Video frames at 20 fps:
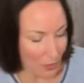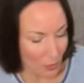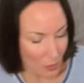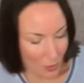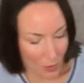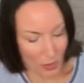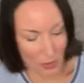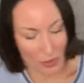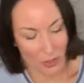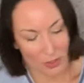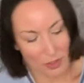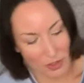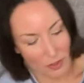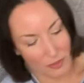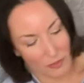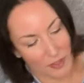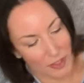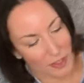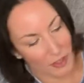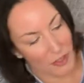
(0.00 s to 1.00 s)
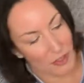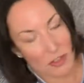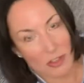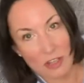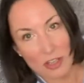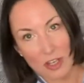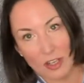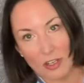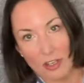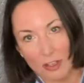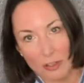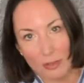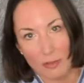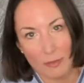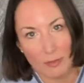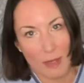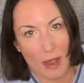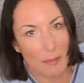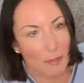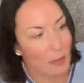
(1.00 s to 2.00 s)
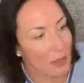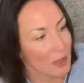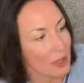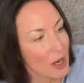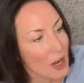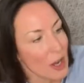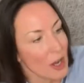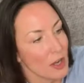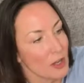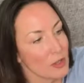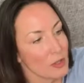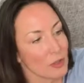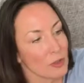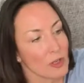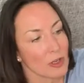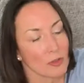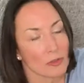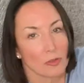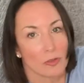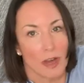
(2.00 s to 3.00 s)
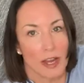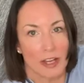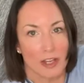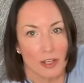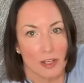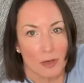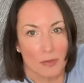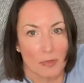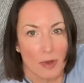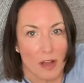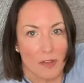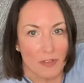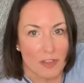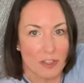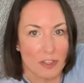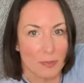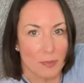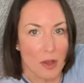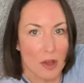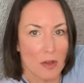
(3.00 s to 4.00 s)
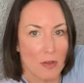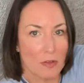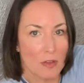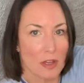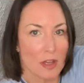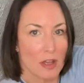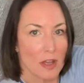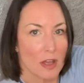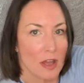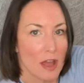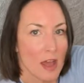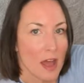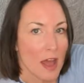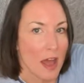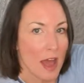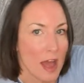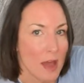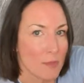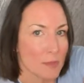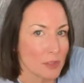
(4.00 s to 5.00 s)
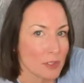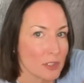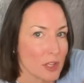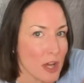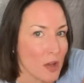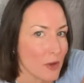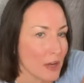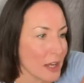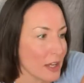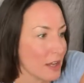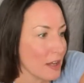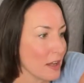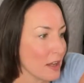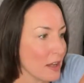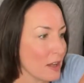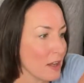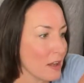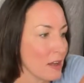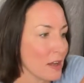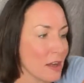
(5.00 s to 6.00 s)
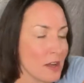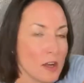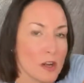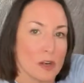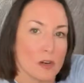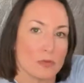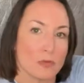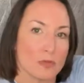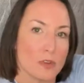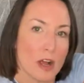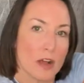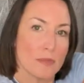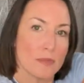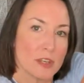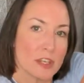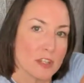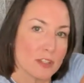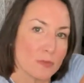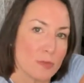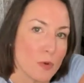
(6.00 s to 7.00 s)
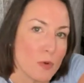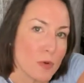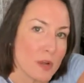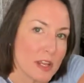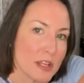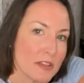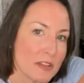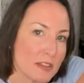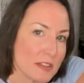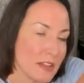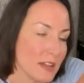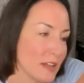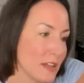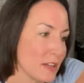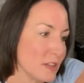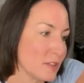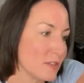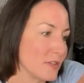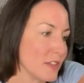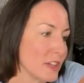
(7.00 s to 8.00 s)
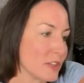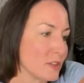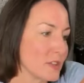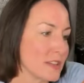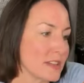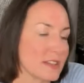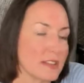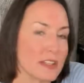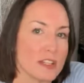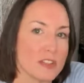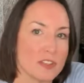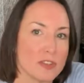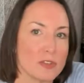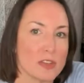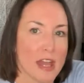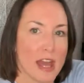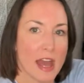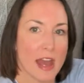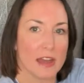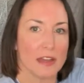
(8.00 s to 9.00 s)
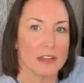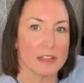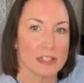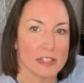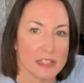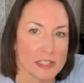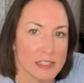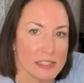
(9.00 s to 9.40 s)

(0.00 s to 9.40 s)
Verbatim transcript: Oil on your fingers. Remember, you're going right here above this bone and below it. Rub these points as vigorously as you can.